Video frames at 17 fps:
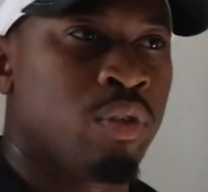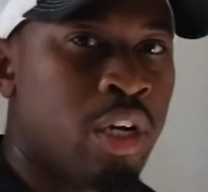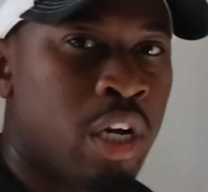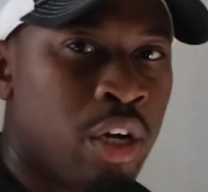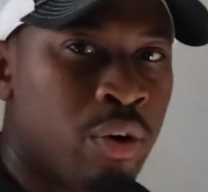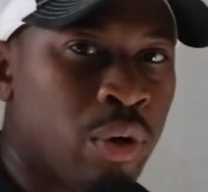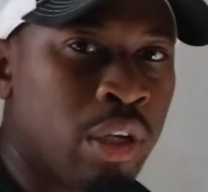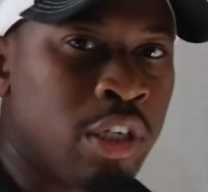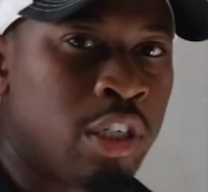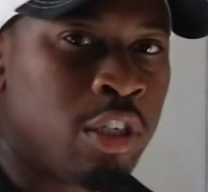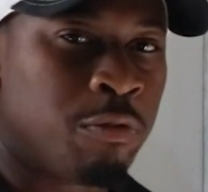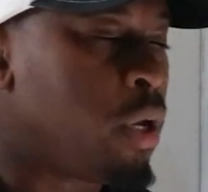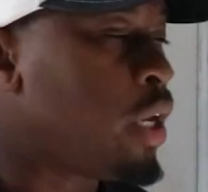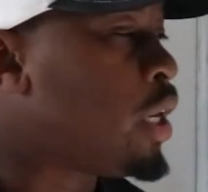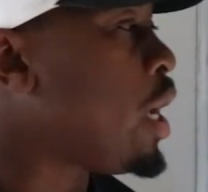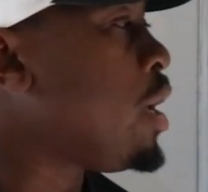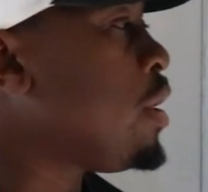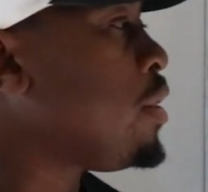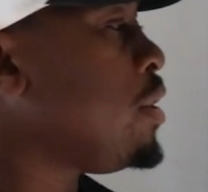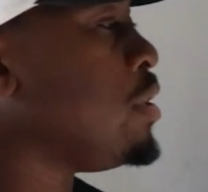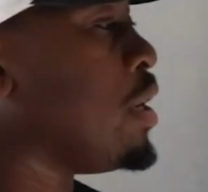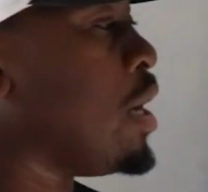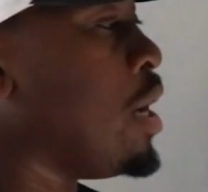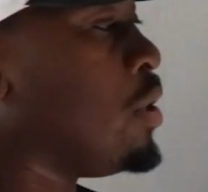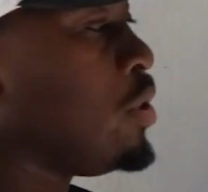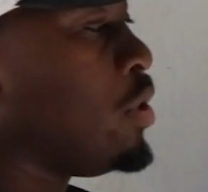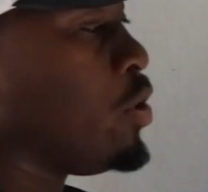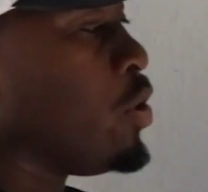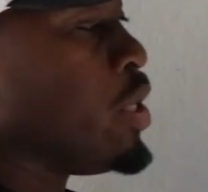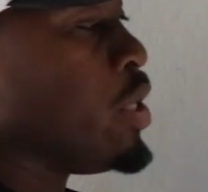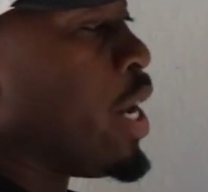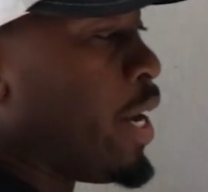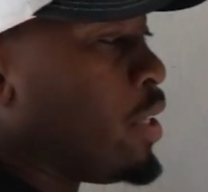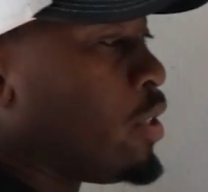Generally speaking, these houses
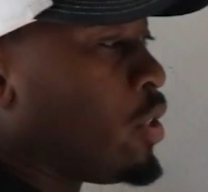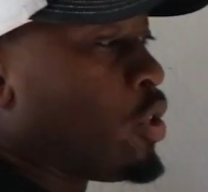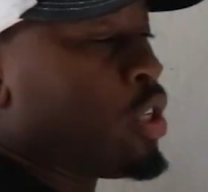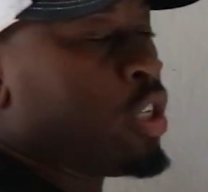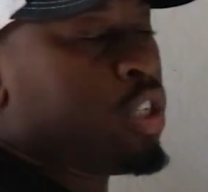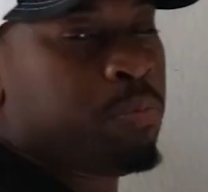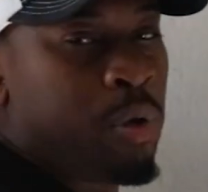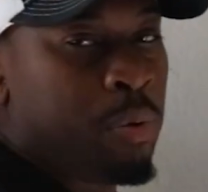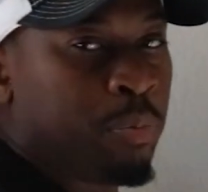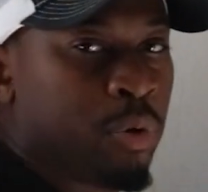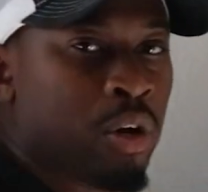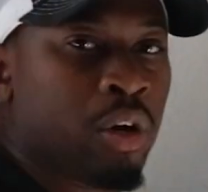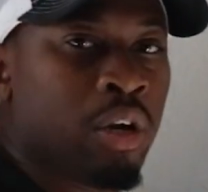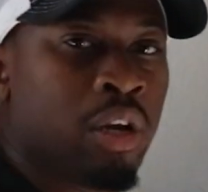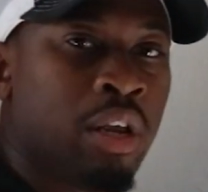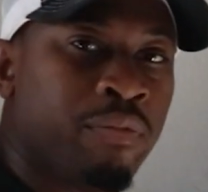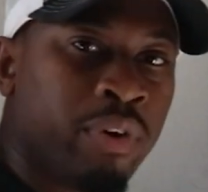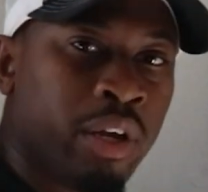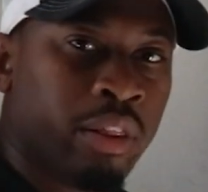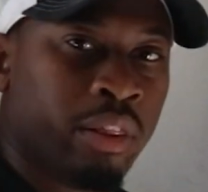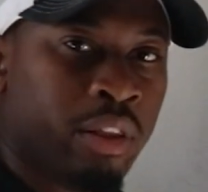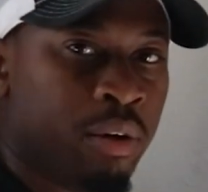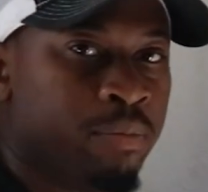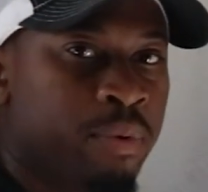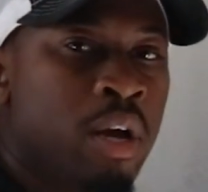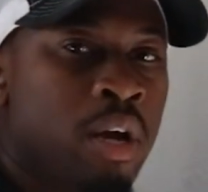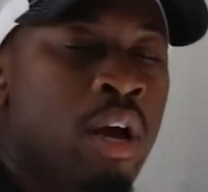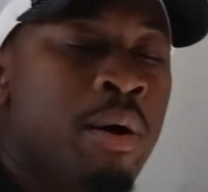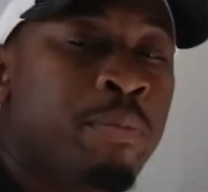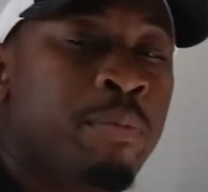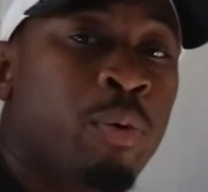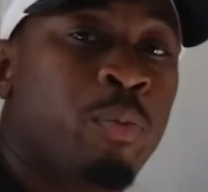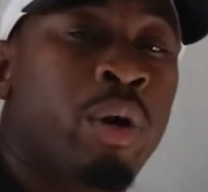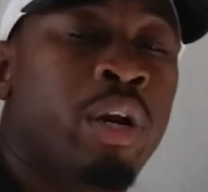are nicer because people are living in them.
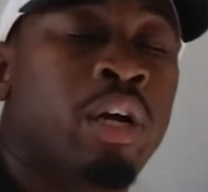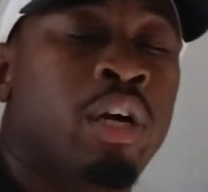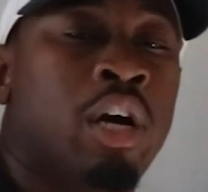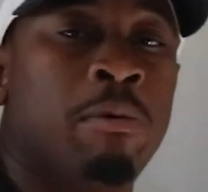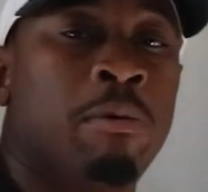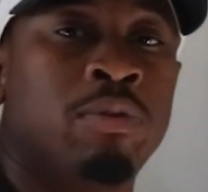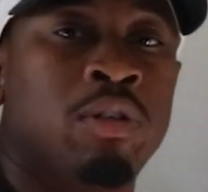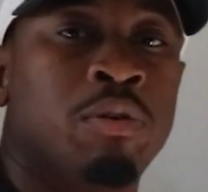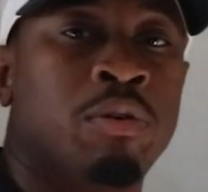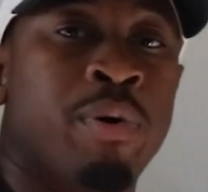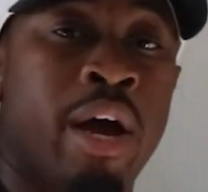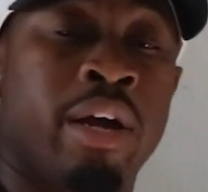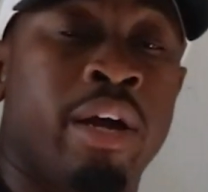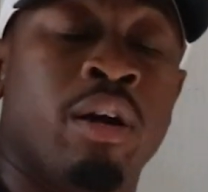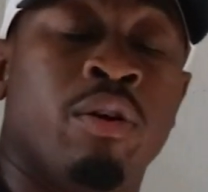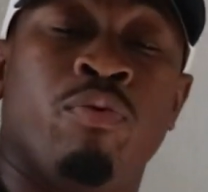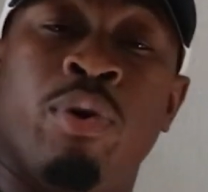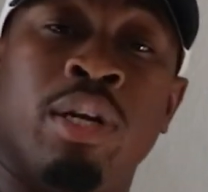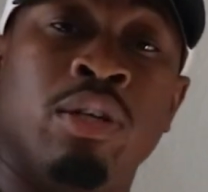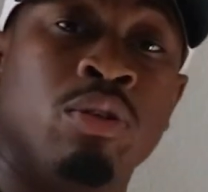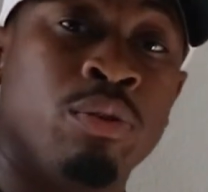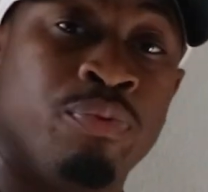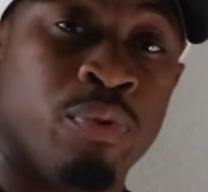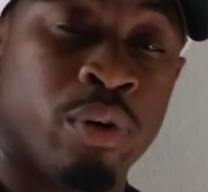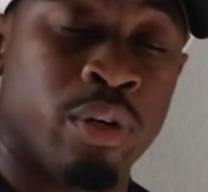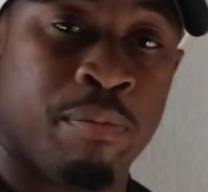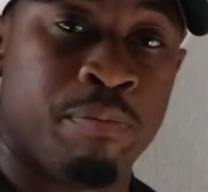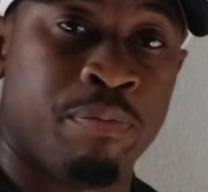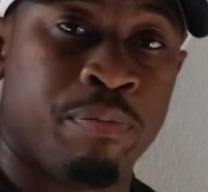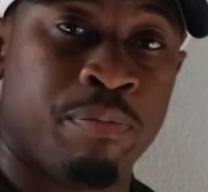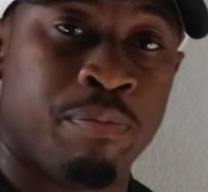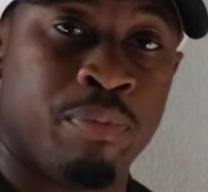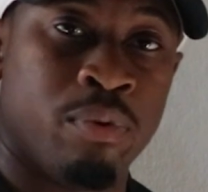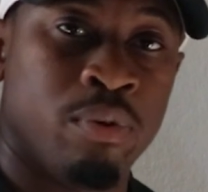But when it comes to buying a rental, for
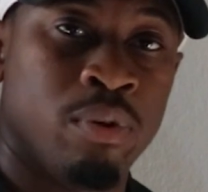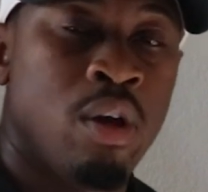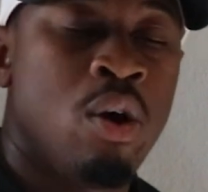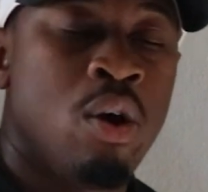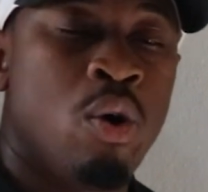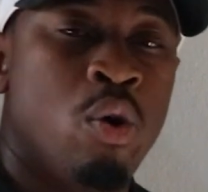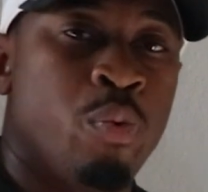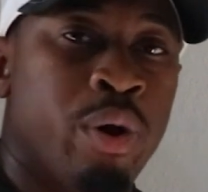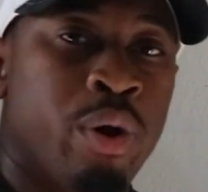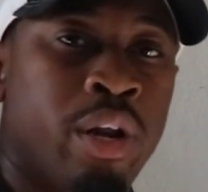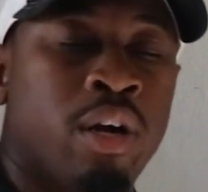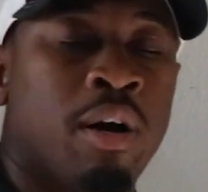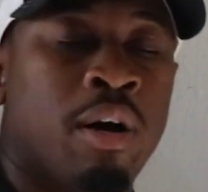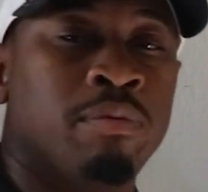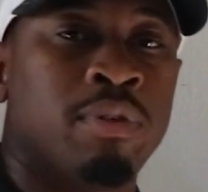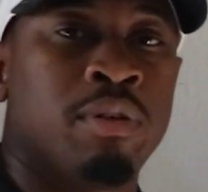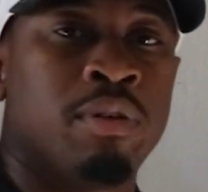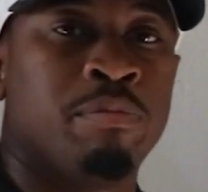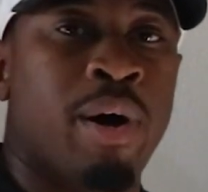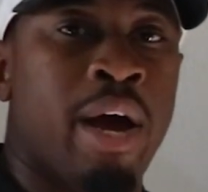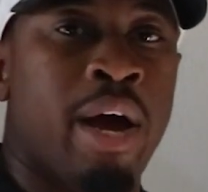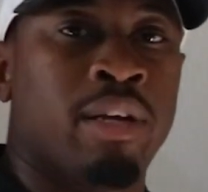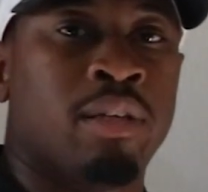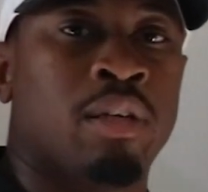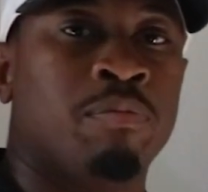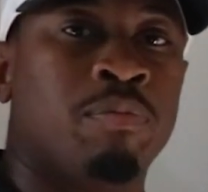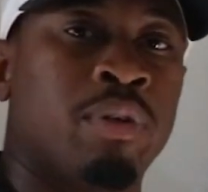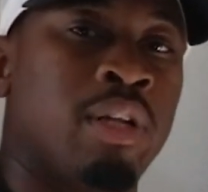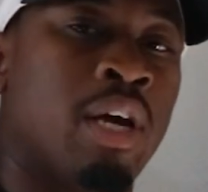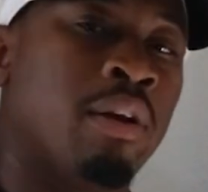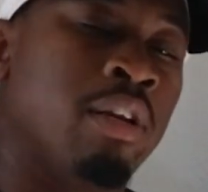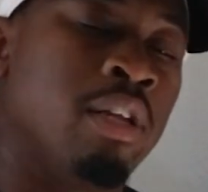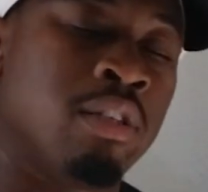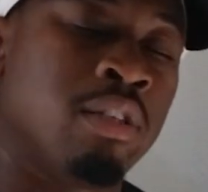example, or when it comes to buying
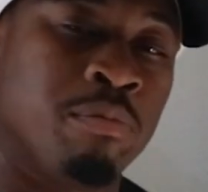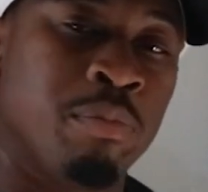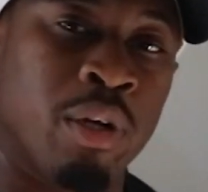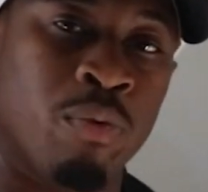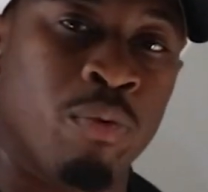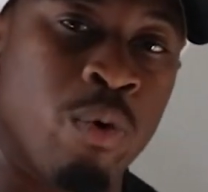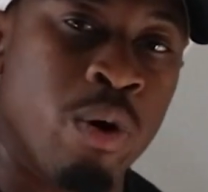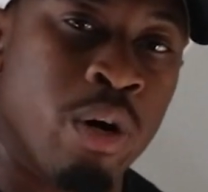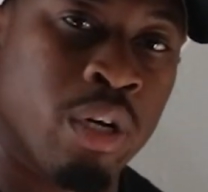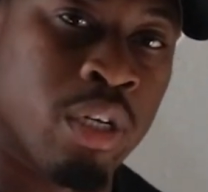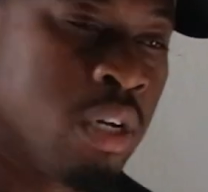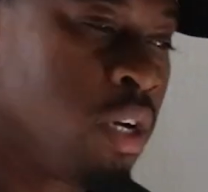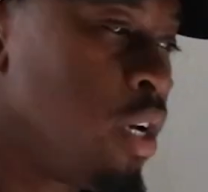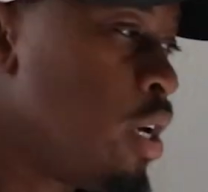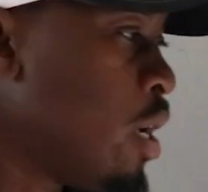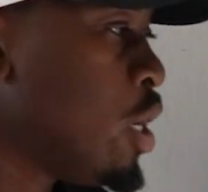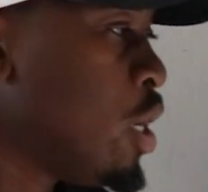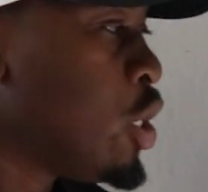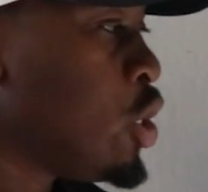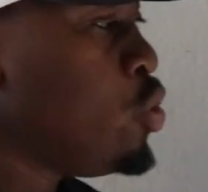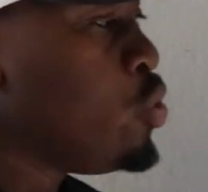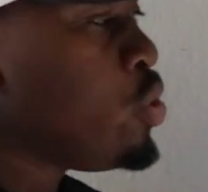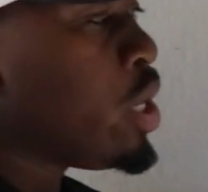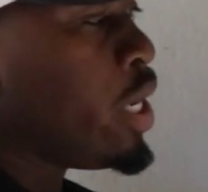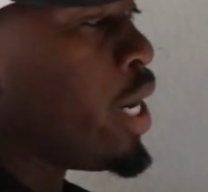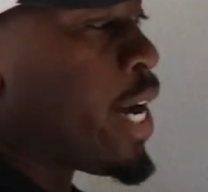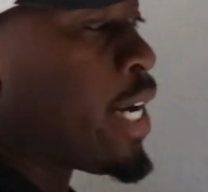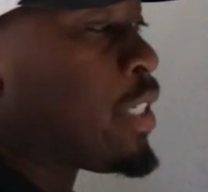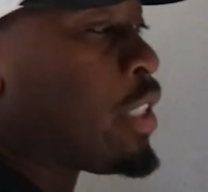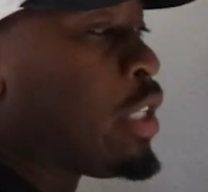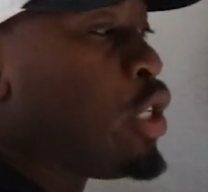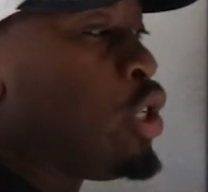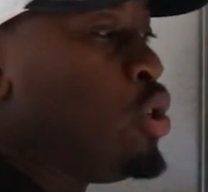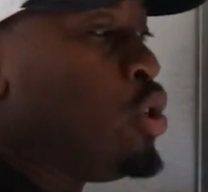something that needs a bit of work, you can
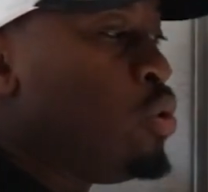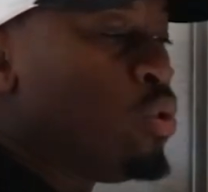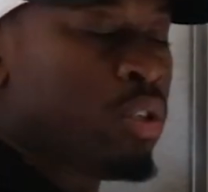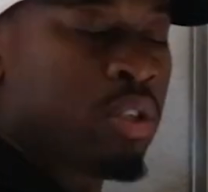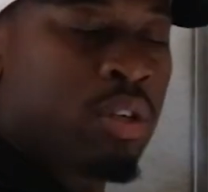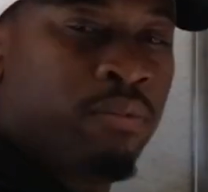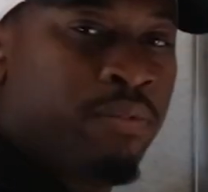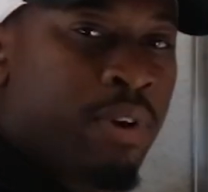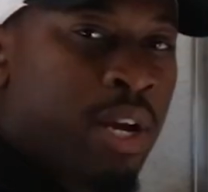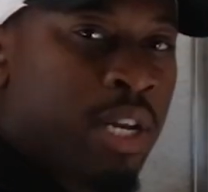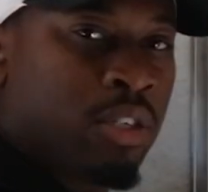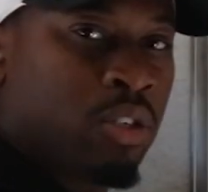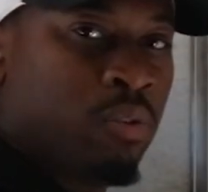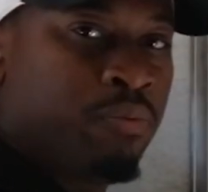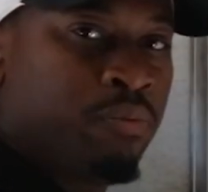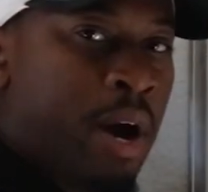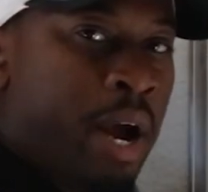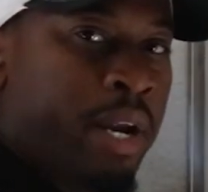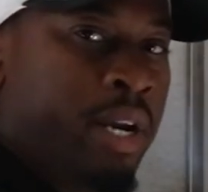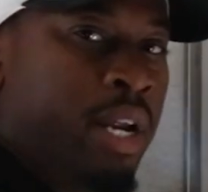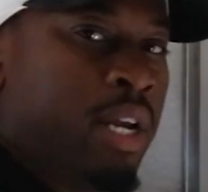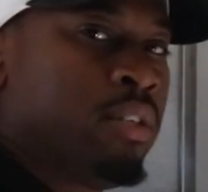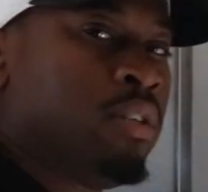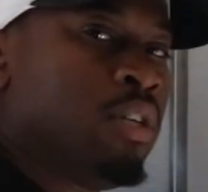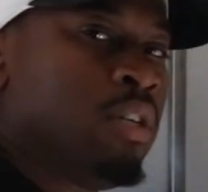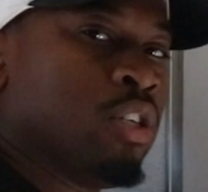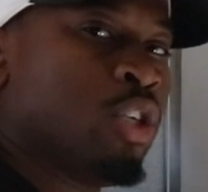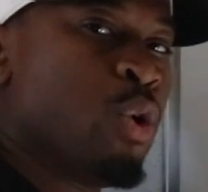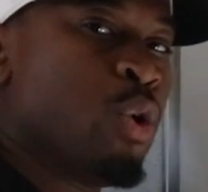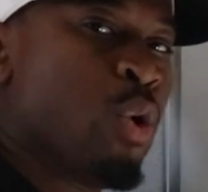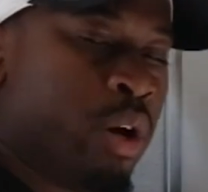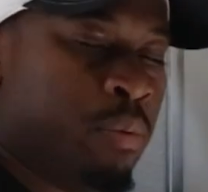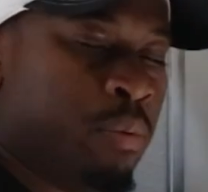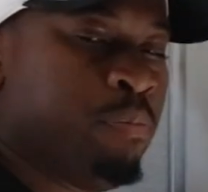actually use conventional financing to
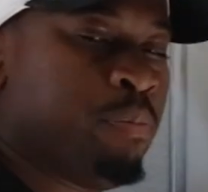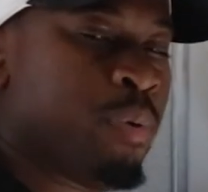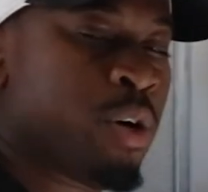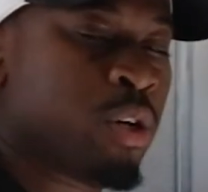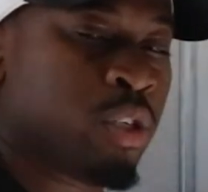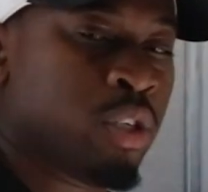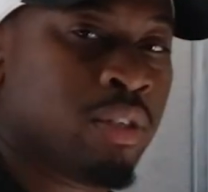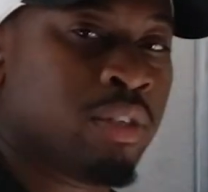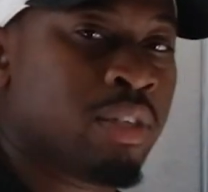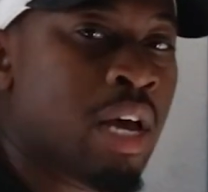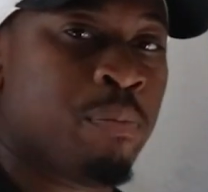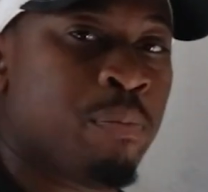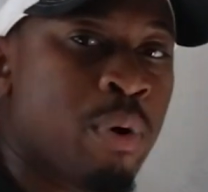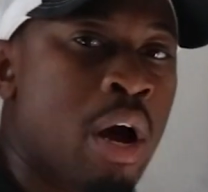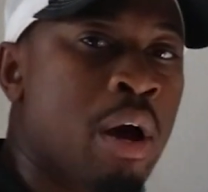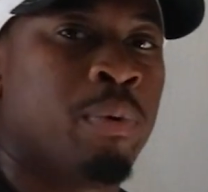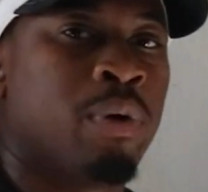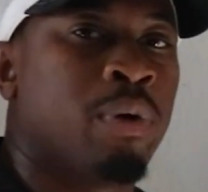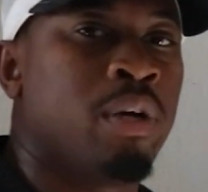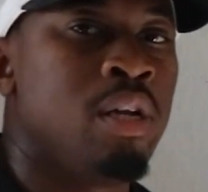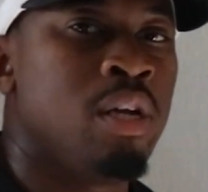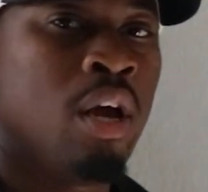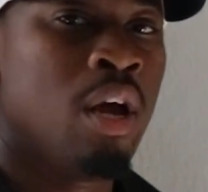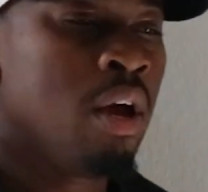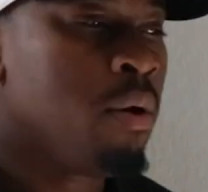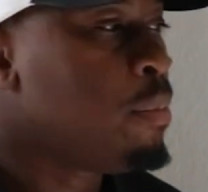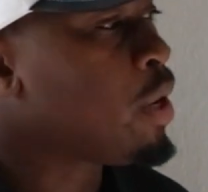go out and purchase that property